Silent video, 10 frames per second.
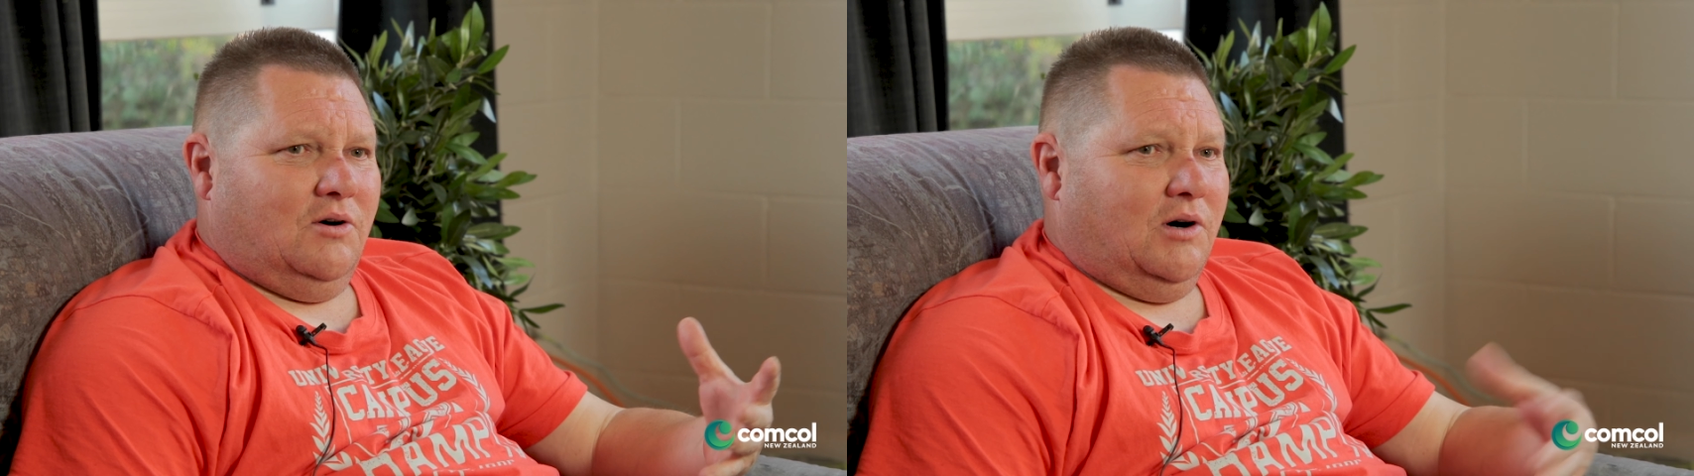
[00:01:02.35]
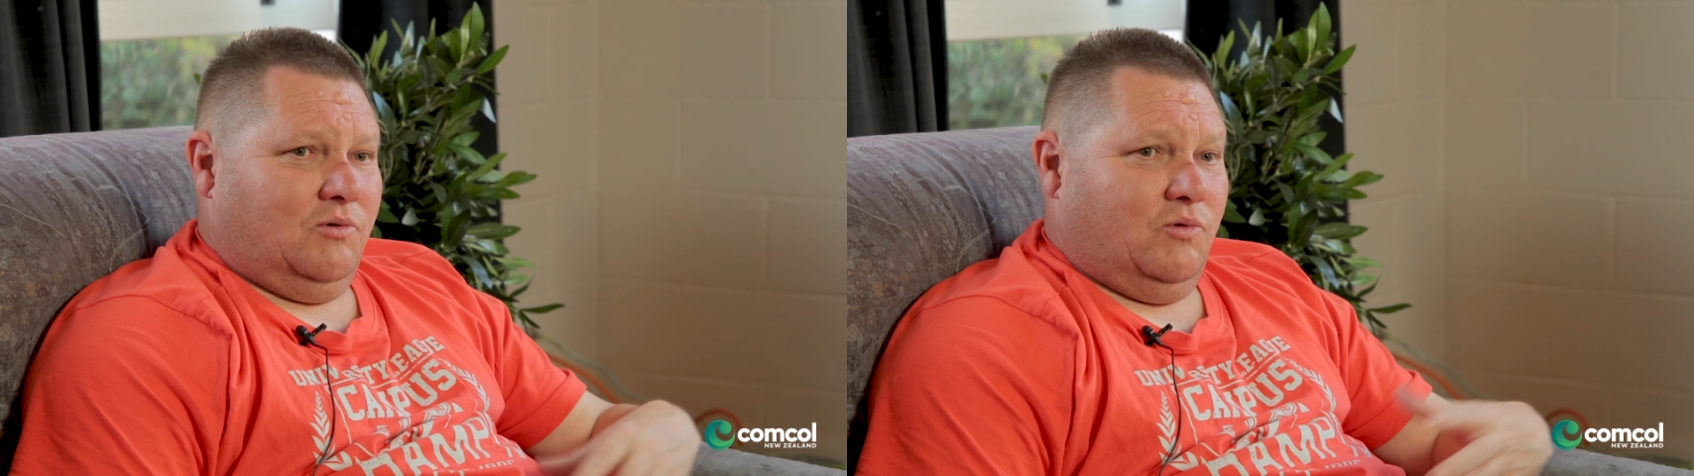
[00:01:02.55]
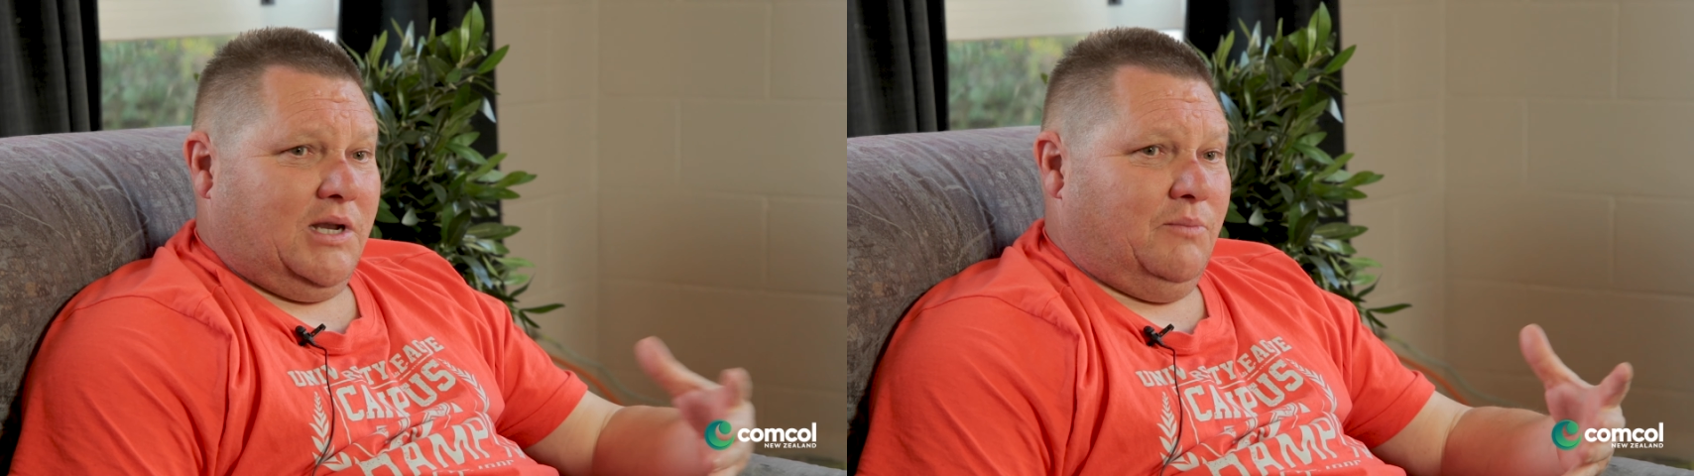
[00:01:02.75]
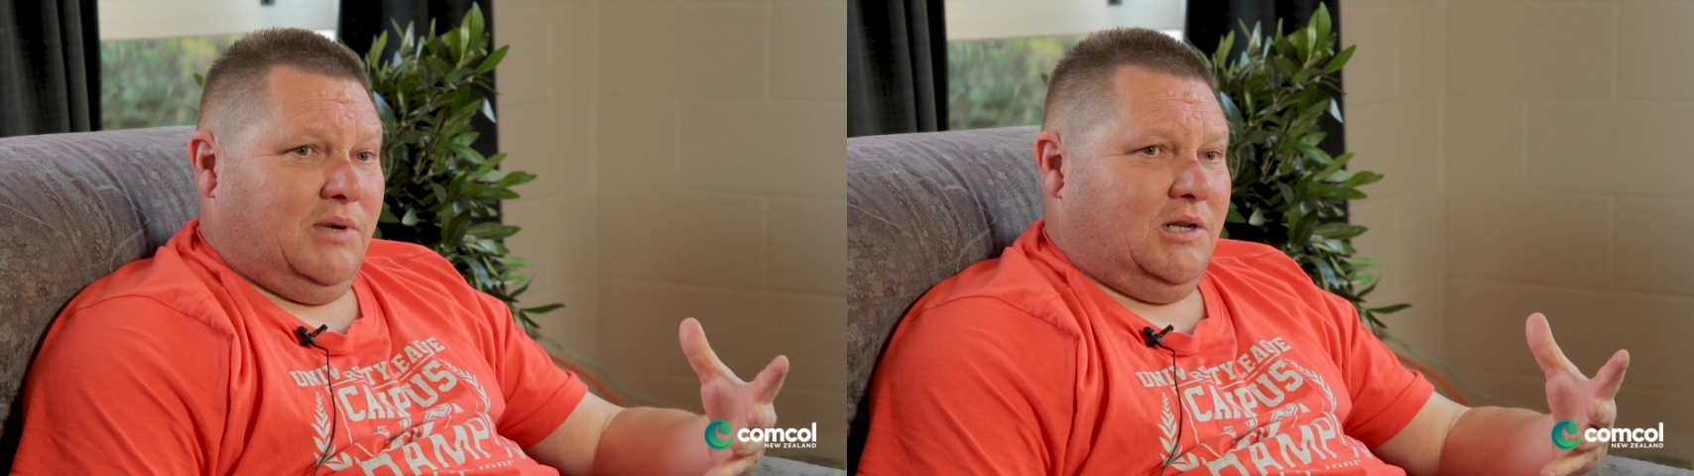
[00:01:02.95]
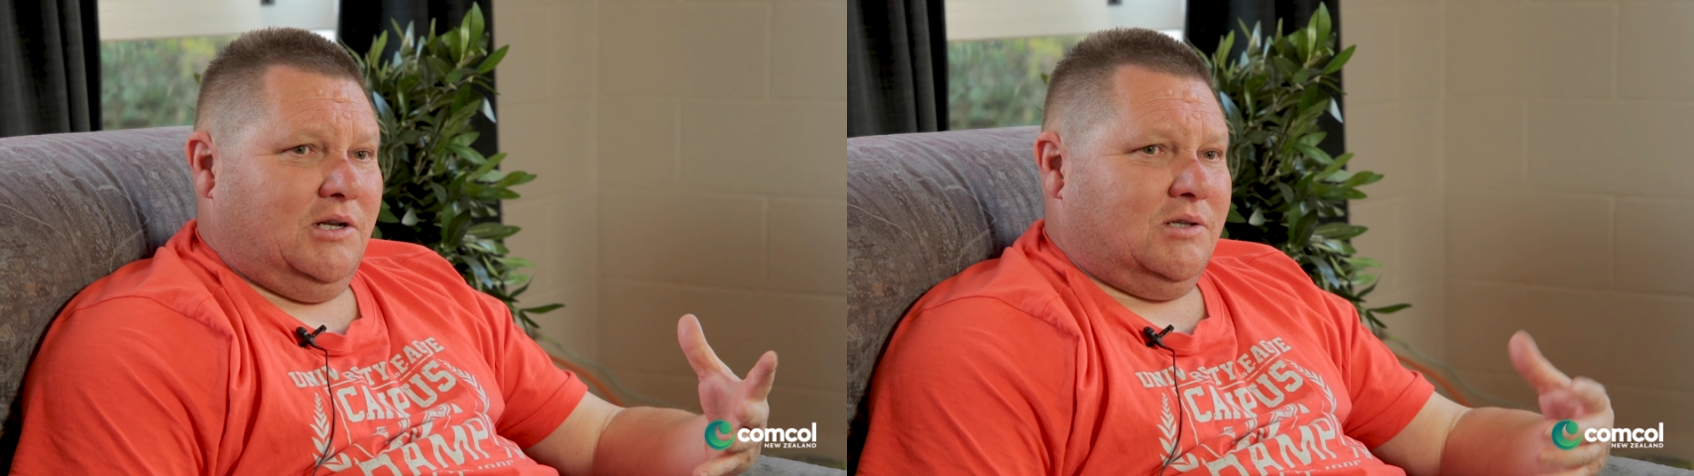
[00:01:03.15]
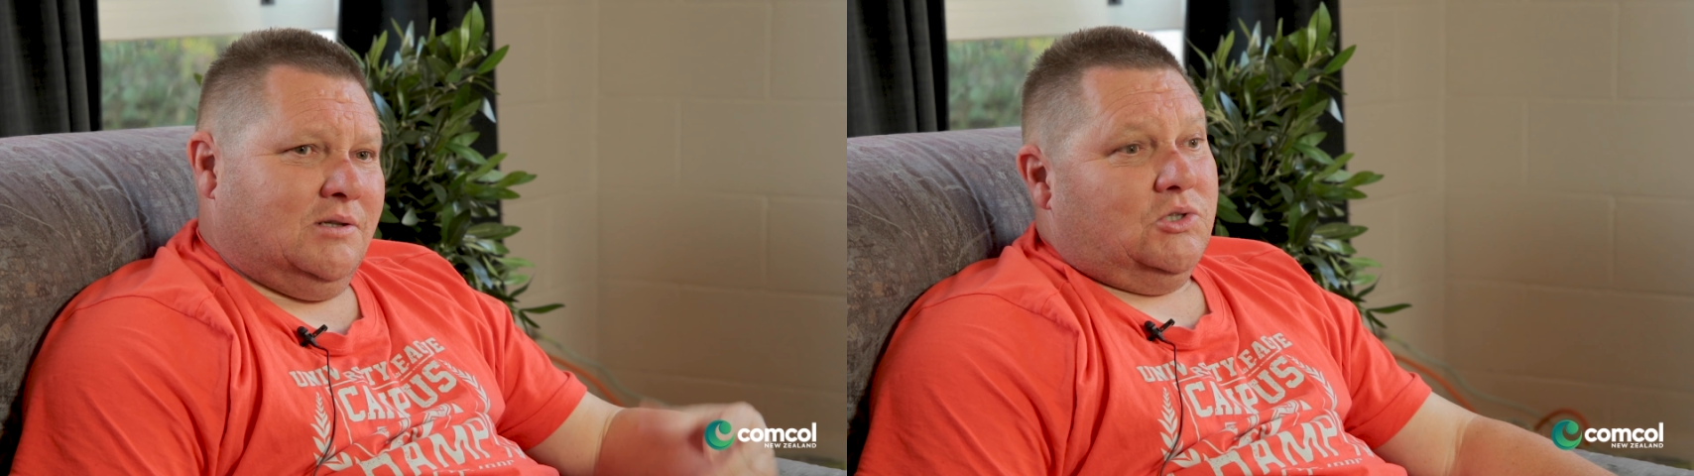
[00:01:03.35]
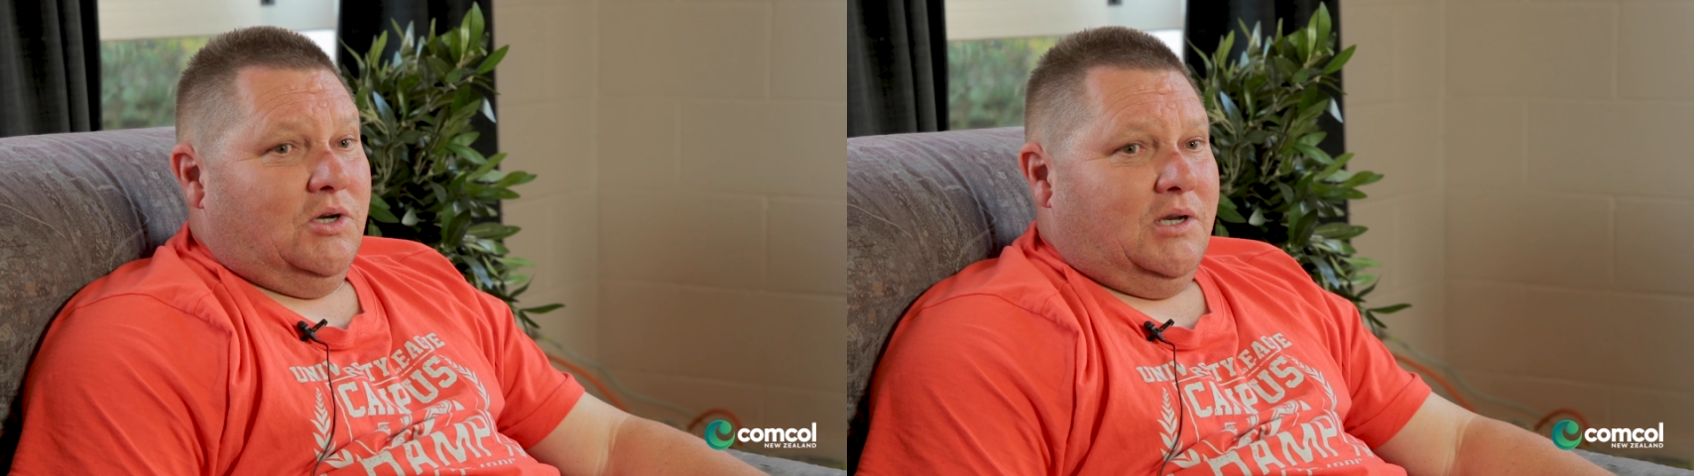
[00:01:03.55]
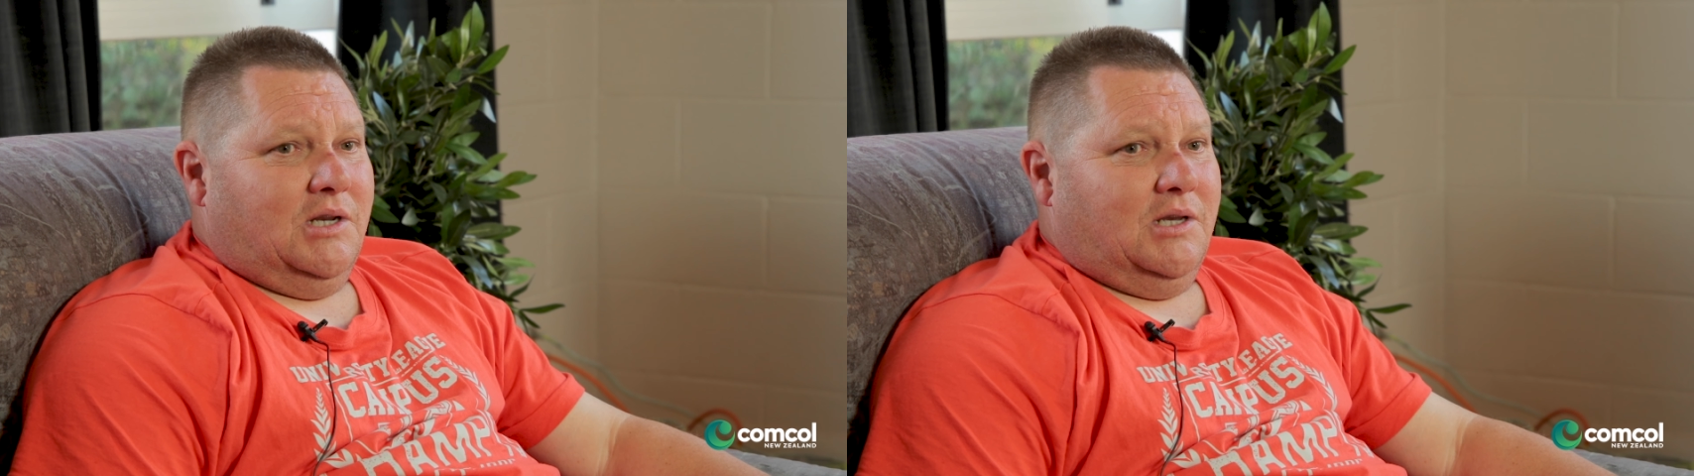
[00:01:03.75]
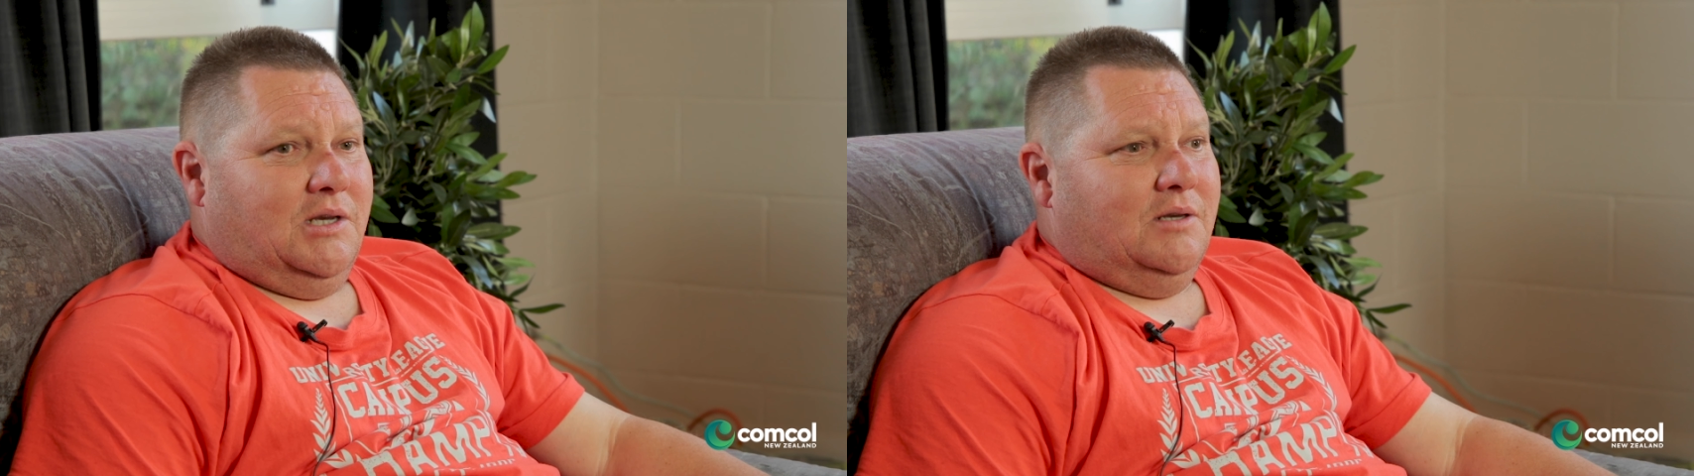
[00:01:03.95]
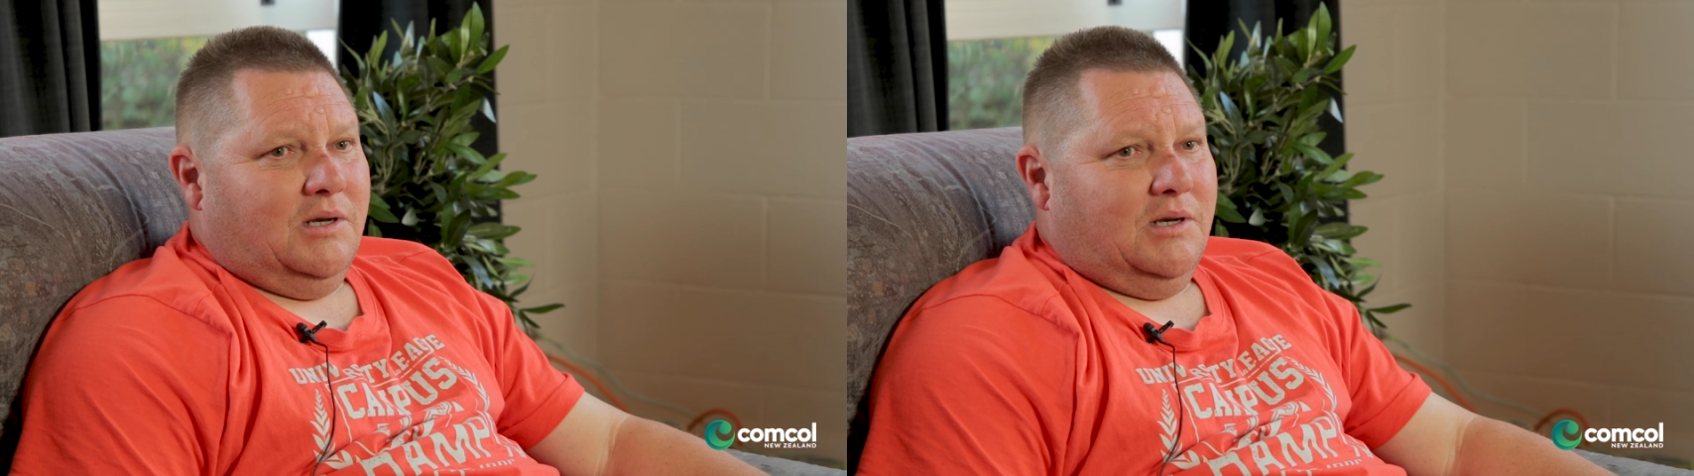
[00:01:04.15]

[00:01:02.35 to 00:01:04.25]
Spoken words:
I recommend it to any